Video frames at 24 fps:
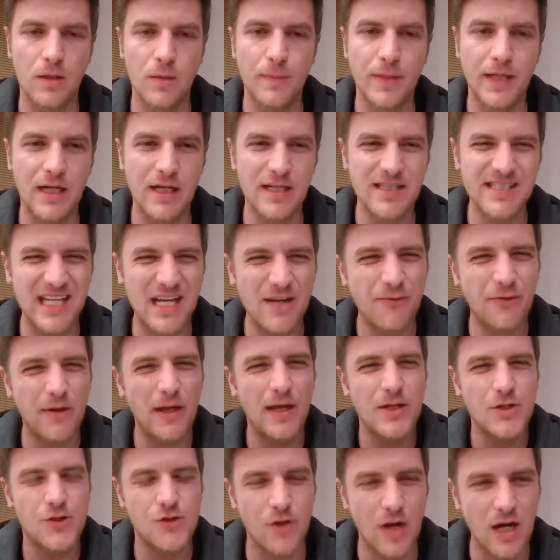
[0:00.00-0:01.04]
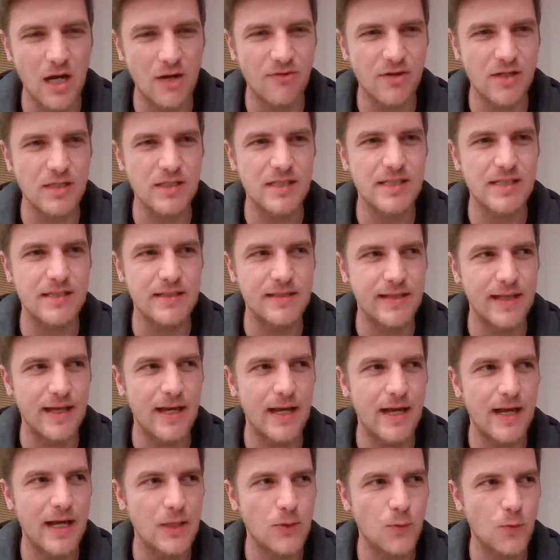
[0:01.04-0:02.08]
because I've had drivers
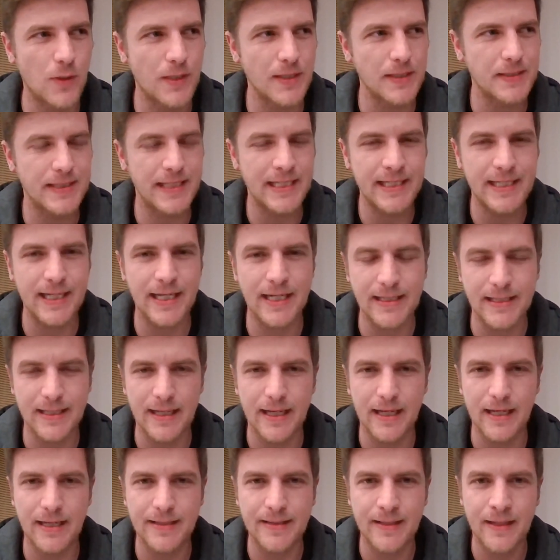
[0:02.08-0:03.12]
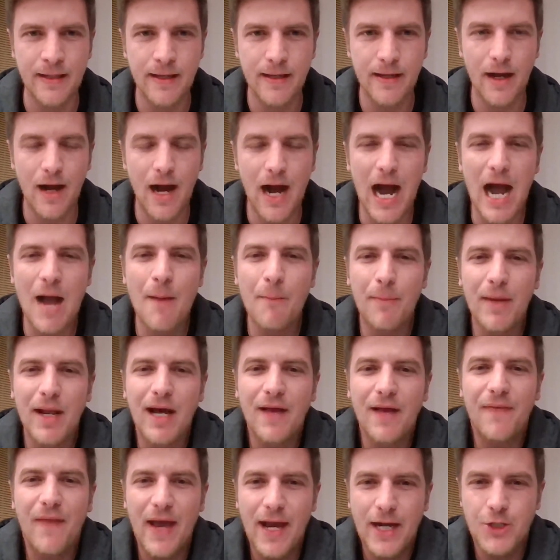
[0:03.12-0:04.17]
that were thinking that I'm
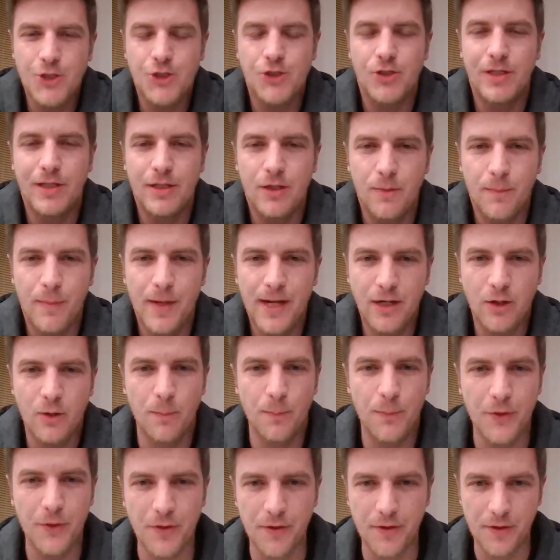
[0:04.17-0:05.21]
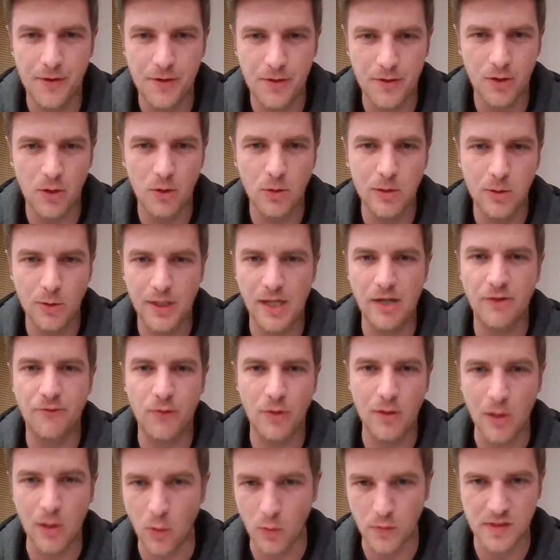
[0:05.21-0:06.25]
not actually on my computer, you know, looking
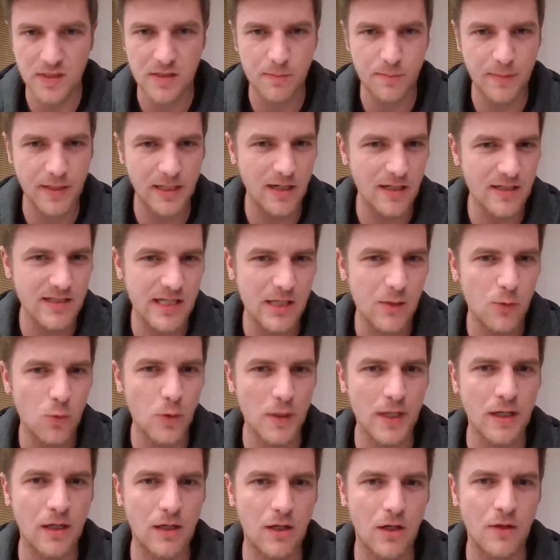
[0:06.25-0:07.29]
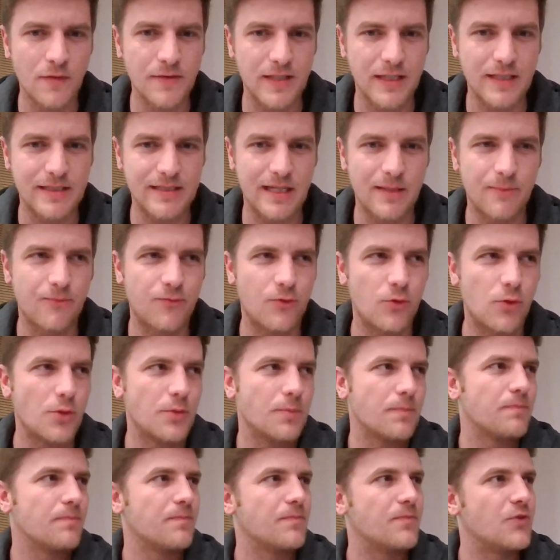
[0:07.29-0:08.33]
for loads because I wouldn't contact them
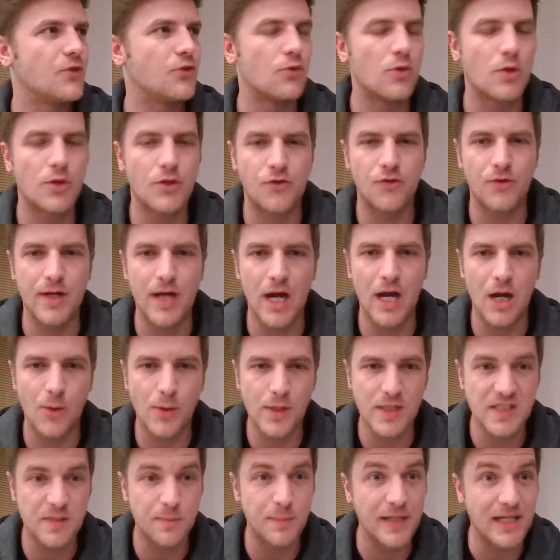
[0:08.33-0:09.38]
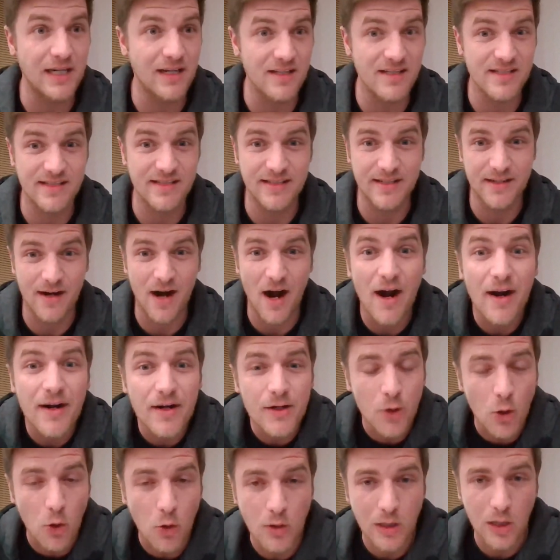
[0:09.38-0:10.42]
for two or three hours because there are
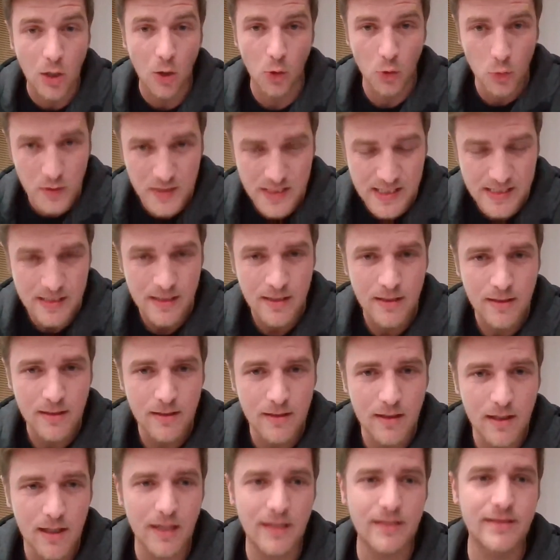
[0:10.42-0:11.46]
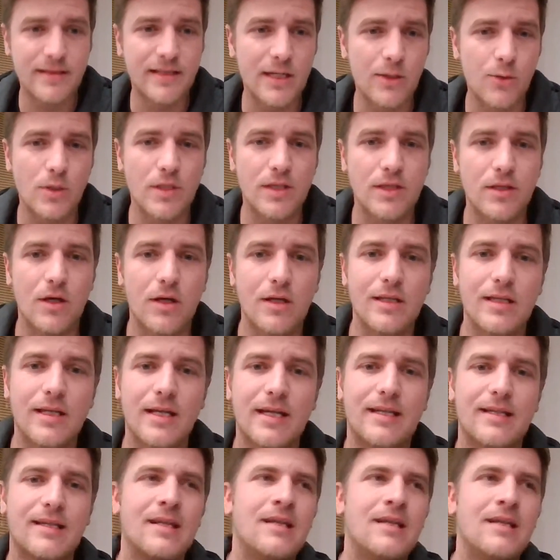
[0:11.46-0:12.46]
no loads. And they were thought like,